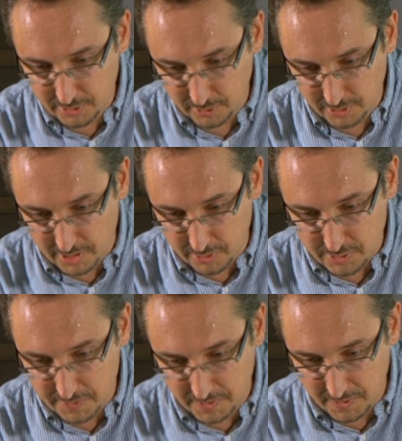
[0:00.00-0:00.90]
Well,
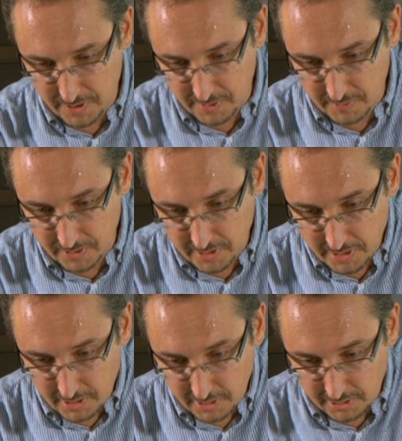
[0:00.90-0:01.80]
I
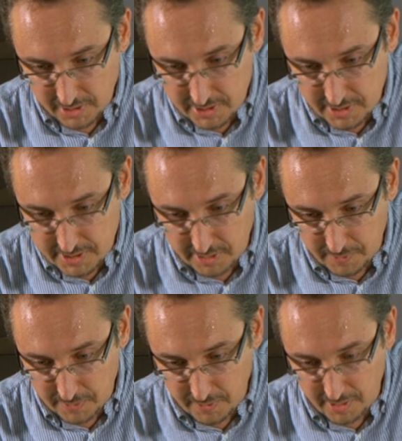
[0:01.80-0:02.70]
think it's not very big
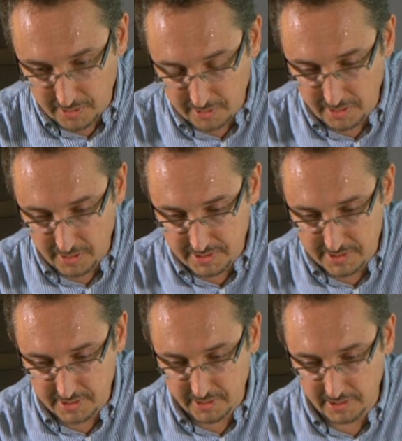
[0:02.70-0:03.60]
yet. Well,
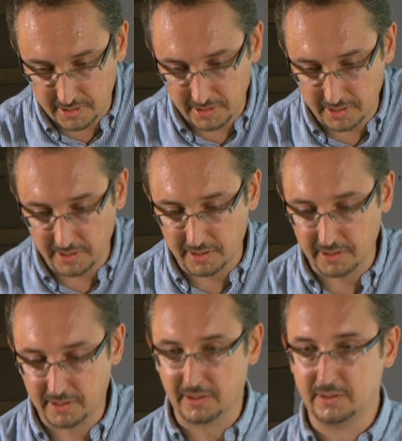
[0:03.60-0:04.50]
it's already with
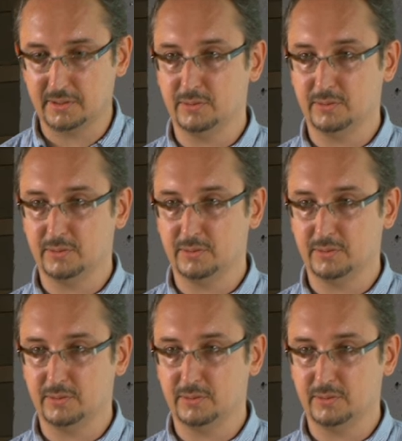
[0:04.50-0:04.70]
examples.